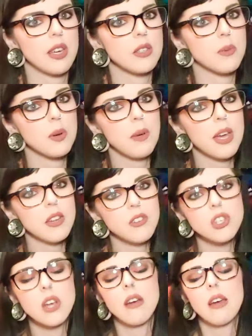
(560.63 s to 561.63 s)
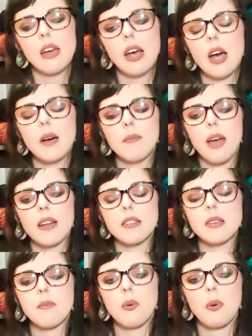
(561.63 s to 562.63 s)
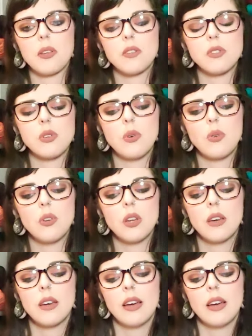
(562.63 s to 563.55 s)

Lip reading: Facebook page at some point soon,